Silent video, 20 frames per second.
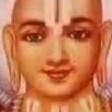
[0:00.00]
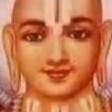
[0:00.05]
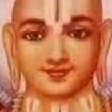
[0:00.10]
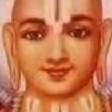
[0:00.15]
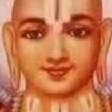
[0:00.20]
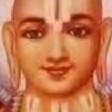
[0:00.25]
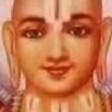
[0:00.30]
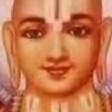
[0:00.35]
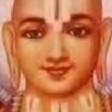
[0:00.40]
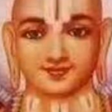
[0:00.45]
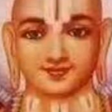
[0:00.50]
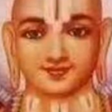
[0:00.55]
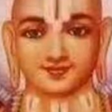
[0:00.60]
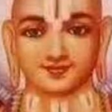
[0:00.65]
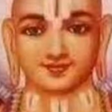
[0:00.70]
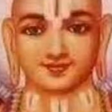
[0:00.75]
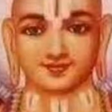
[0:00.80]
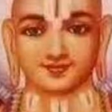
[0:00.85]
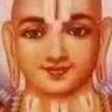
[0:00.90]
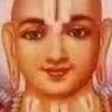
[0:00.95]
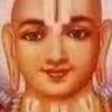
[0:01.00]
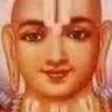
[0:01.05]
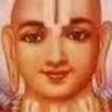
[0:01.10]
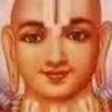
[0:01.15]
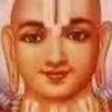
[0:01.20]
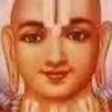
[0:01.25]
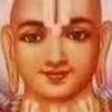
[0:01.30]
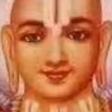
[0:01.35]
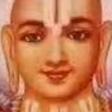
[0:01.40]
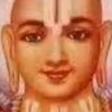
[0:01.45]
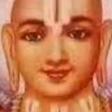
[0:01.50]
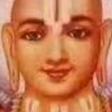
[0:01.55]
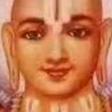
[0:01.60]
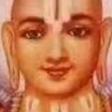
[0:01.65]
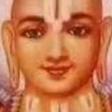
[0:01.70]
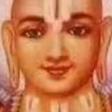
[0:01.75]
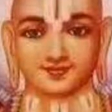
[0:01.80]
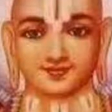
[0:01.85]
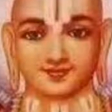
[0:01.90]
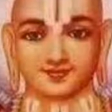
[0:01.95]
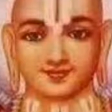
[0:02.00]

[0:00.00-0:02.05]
Nothing is said.